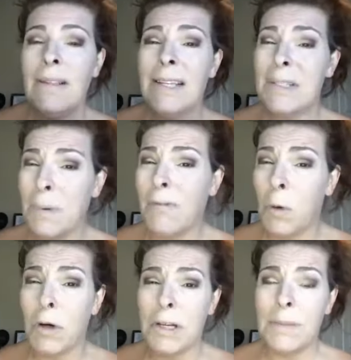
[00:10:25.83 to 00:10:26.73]
since
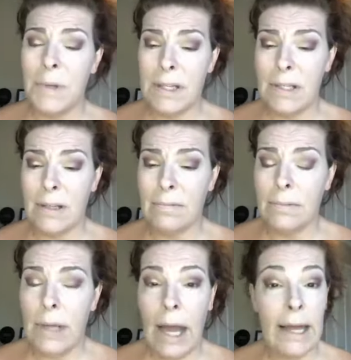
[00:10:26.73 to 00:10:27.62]
before Christmas.
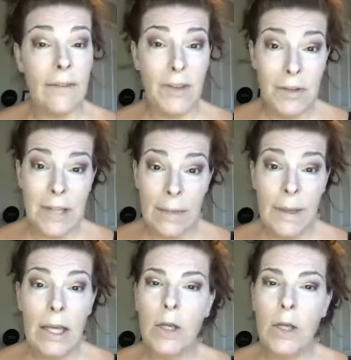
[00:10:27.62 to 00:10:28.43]
And if you see me,